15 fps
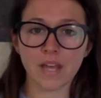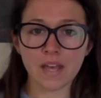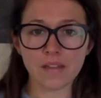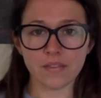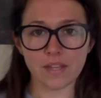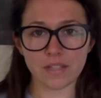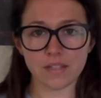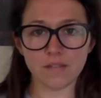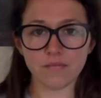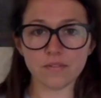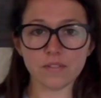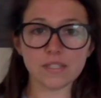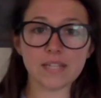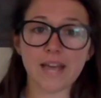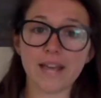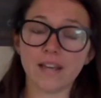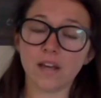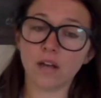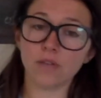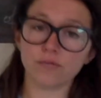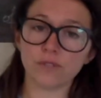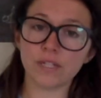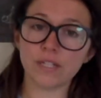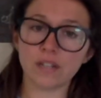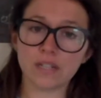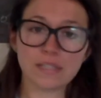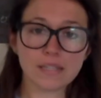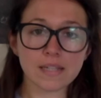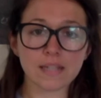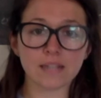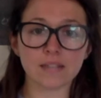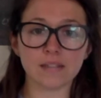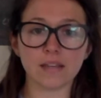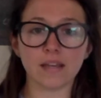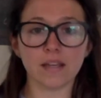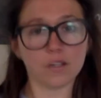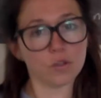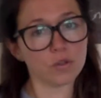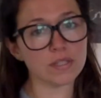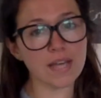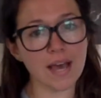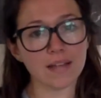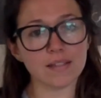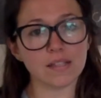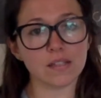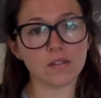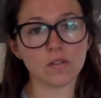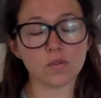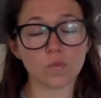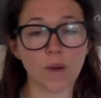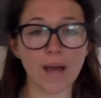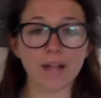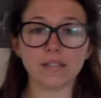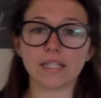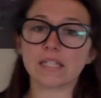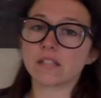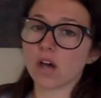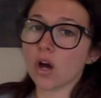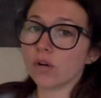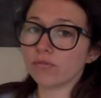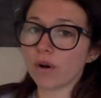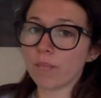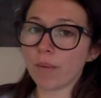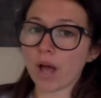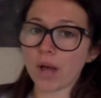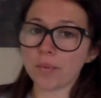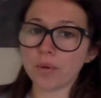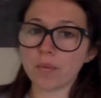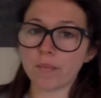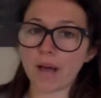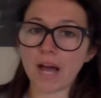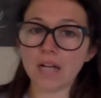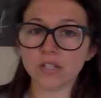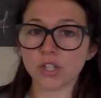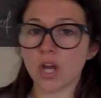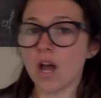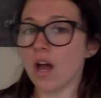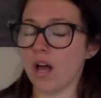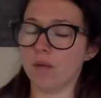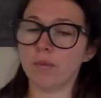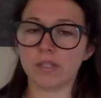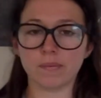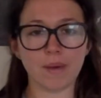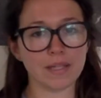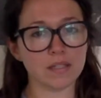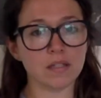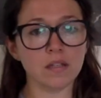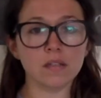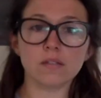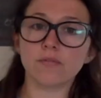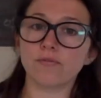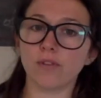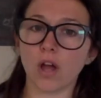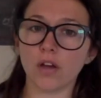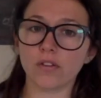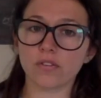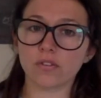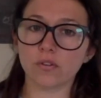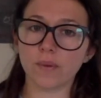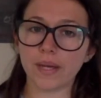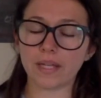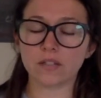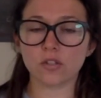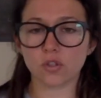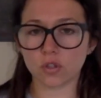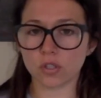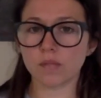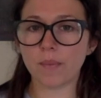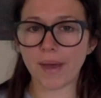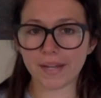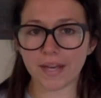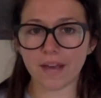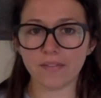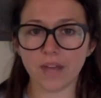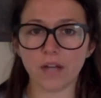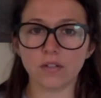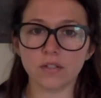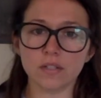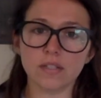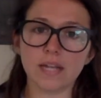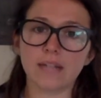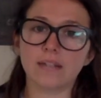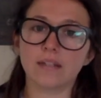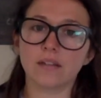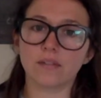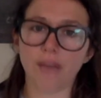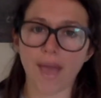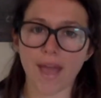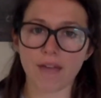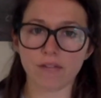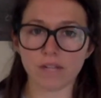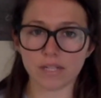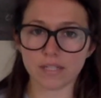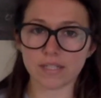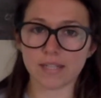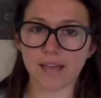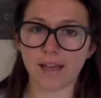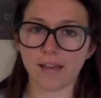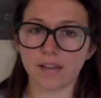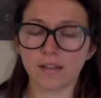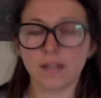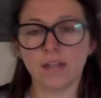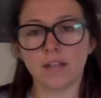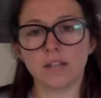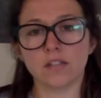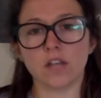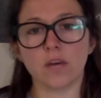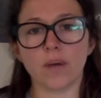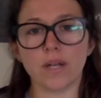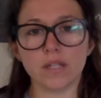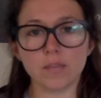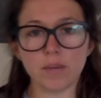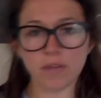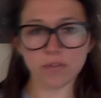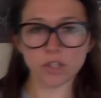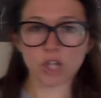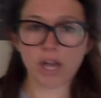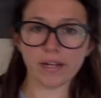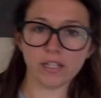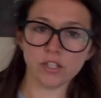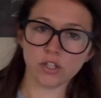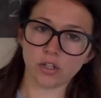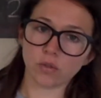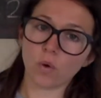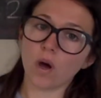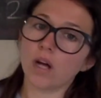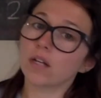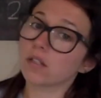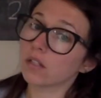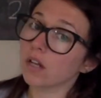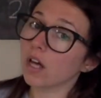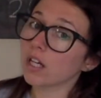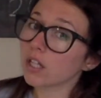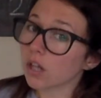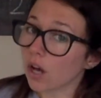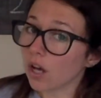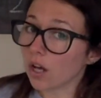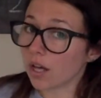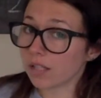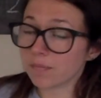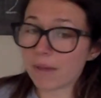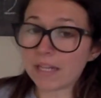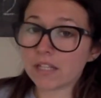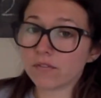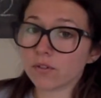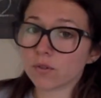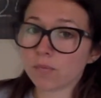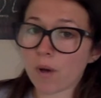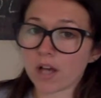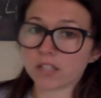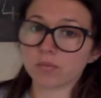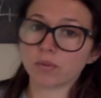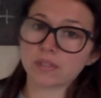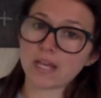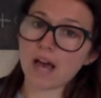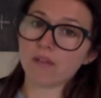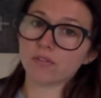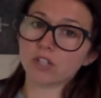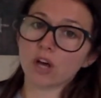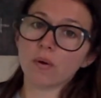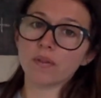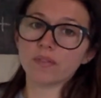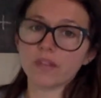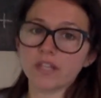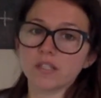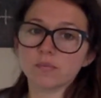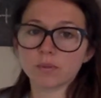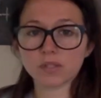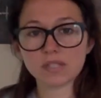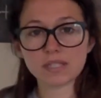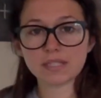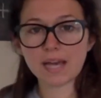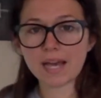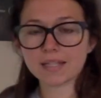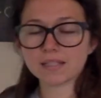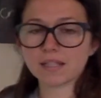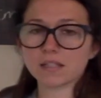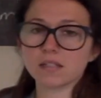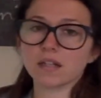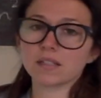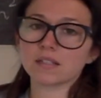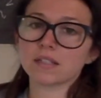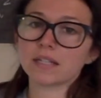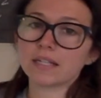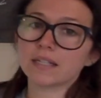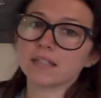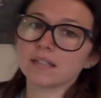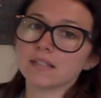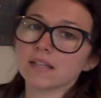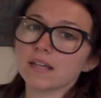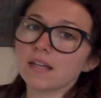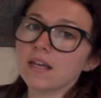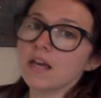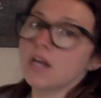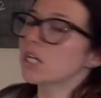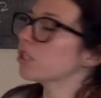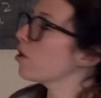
That's it for today, hopefully nice and easy, and your task is as well. It's over on Purple Mash. I'm expecting you to fly through it. It's just about getting that understanding of area today. So as a bit of a challenge, I'd quite like as many of you as possible to have a go at this because the task is nice and easy. So